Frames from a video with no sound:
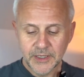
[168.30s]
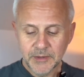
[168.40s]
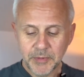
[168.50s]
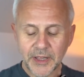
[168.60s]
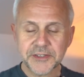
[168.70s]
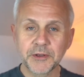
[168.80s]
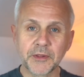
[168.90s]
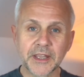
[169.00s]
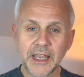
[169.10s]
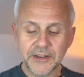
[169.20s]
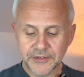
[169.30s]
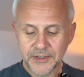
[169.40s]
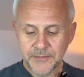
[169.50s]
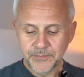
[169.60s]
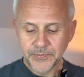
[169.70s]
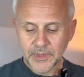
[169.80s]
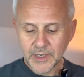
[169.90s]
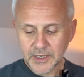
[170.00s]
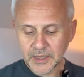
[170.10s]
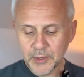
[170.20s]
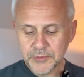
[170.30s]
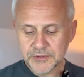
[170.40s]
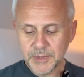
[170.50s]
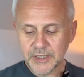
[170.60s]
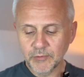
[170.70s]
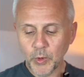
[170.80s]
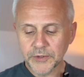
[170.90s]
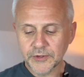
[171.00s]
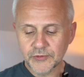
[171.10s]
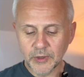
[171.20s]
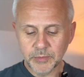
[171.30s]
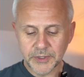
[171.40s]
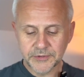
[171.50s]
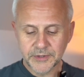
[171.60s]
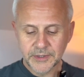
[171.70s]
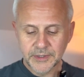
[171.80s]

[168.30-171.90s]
But that's not the case. A cloud is made of water droplets,